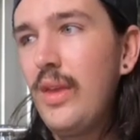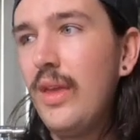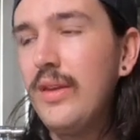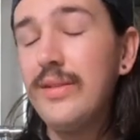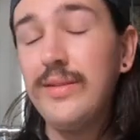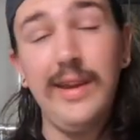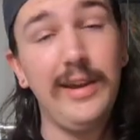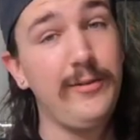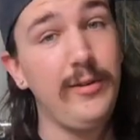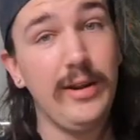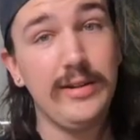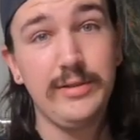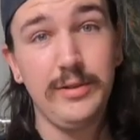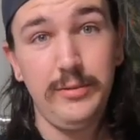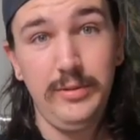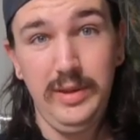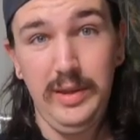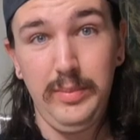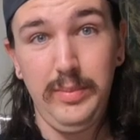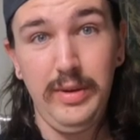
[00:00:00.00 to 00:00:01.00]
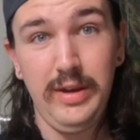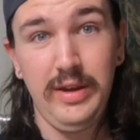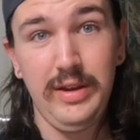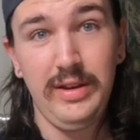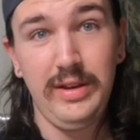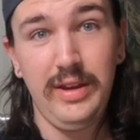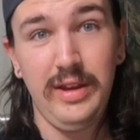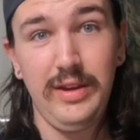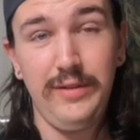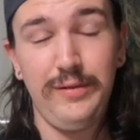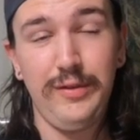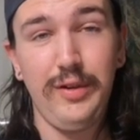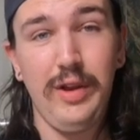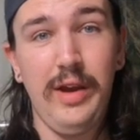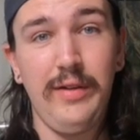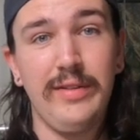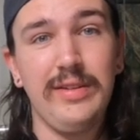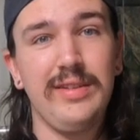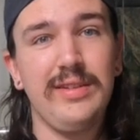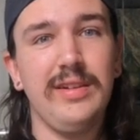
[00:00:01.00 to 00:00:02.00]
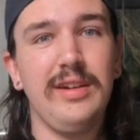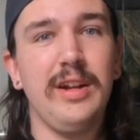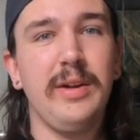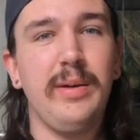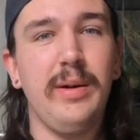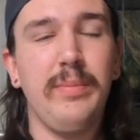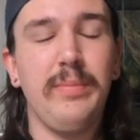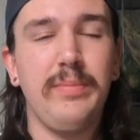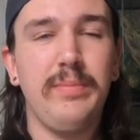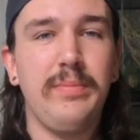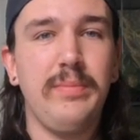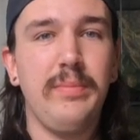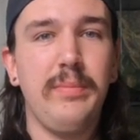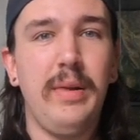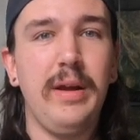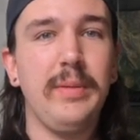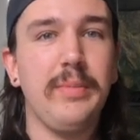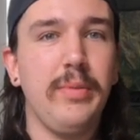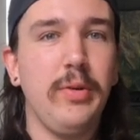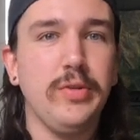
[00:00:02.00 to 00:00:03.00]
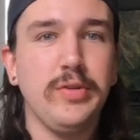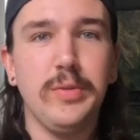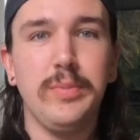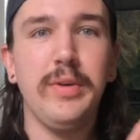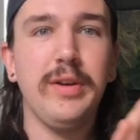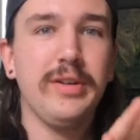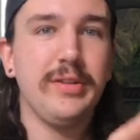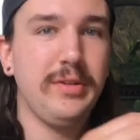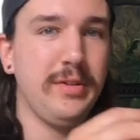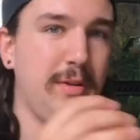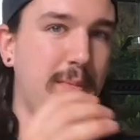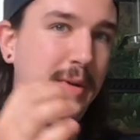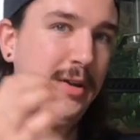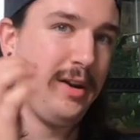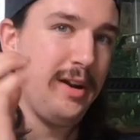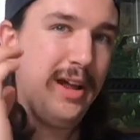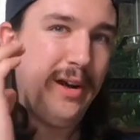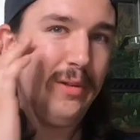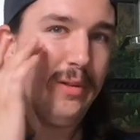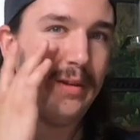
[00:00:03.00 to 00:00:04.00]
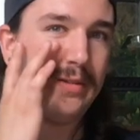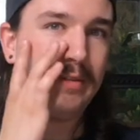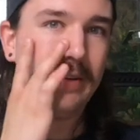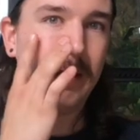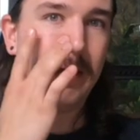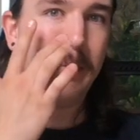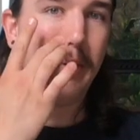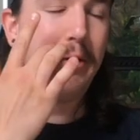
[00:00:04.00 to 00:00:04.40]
Snake racks are really big. If you haven't seen, might post a picture depending on how lazy I am.